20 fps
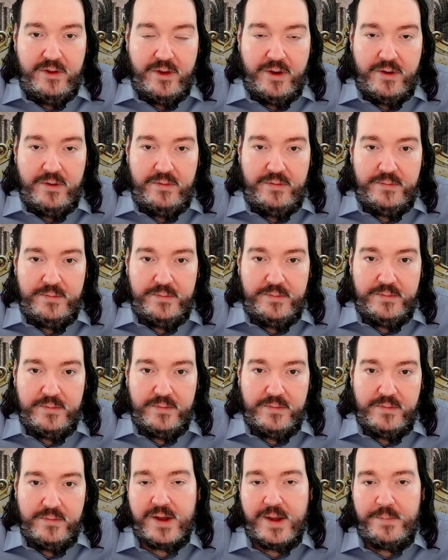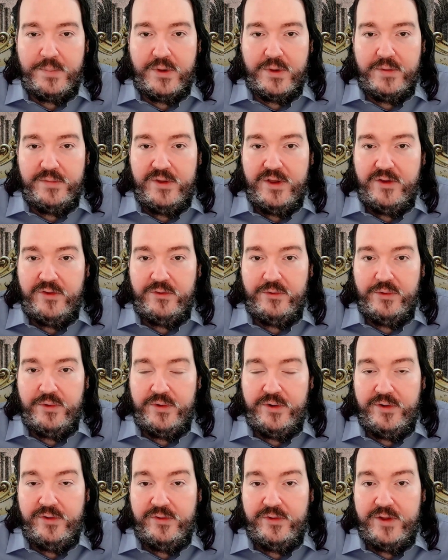though, a couple of these
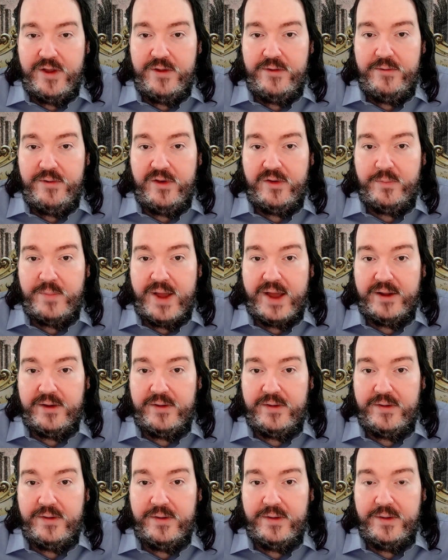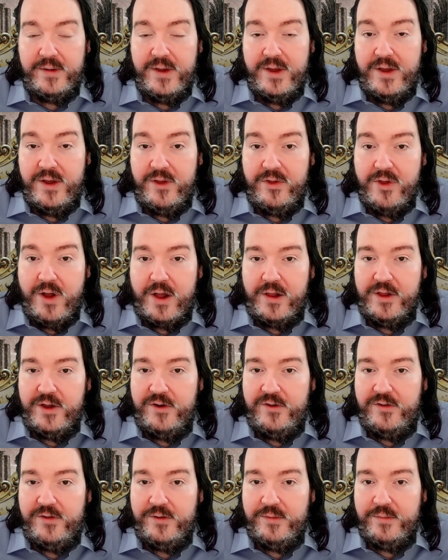rulers did respect
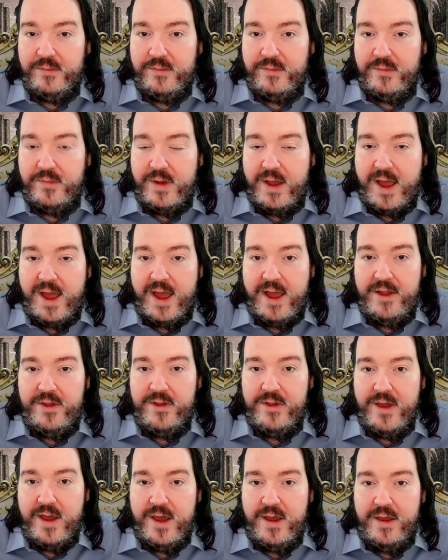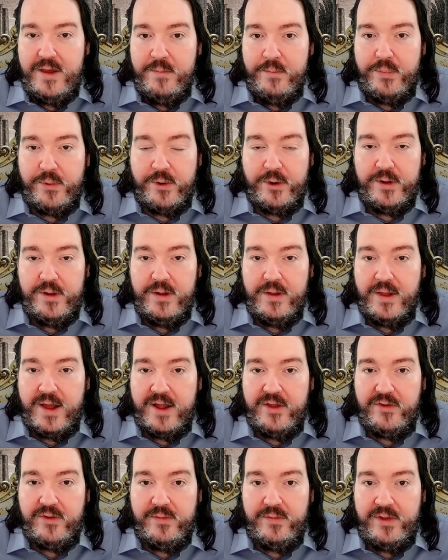knowledge, and they imported
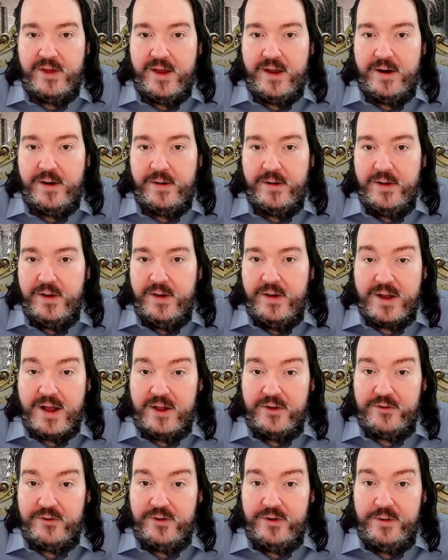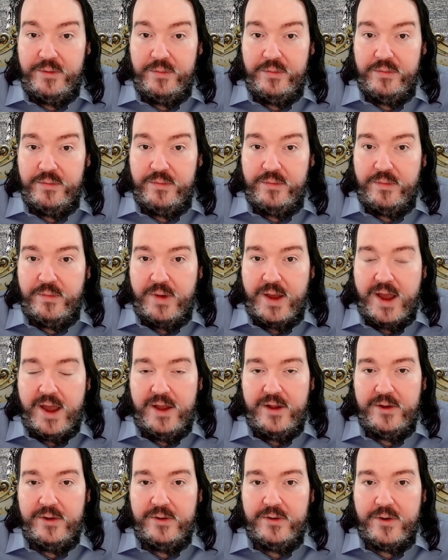lots of their culture
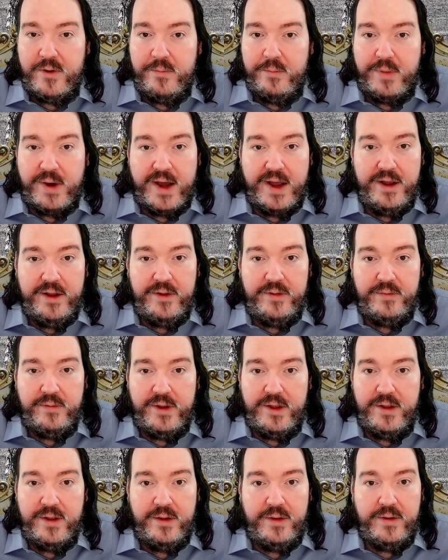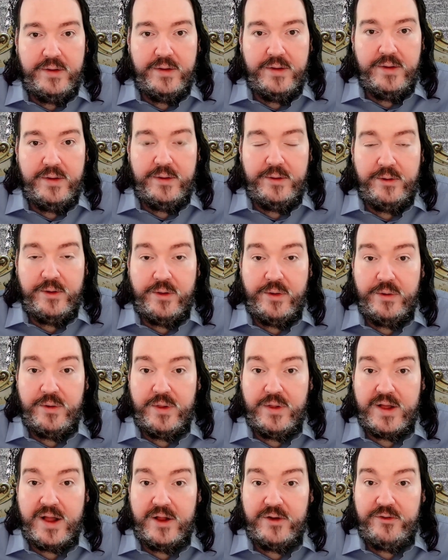and combined with the
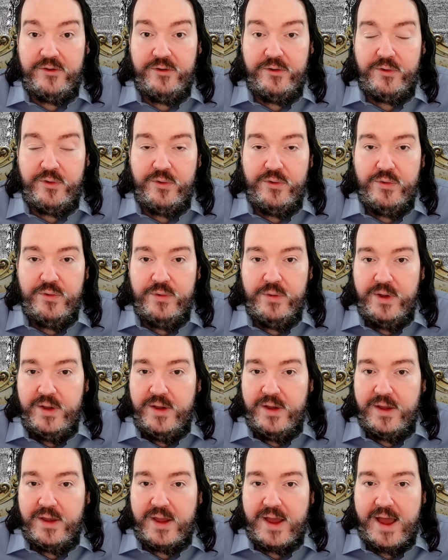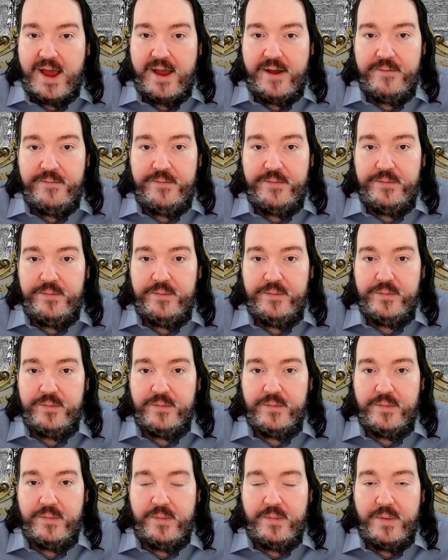local culture to have
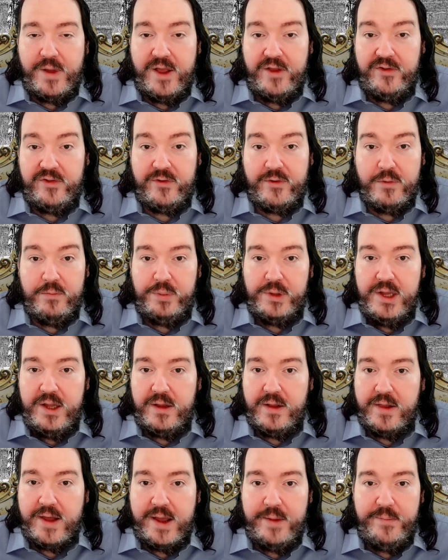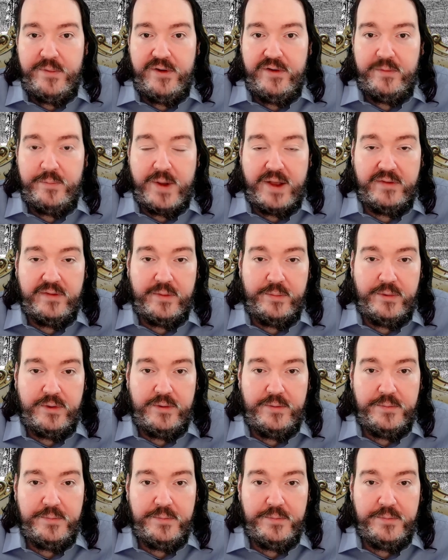as complete a library as possible.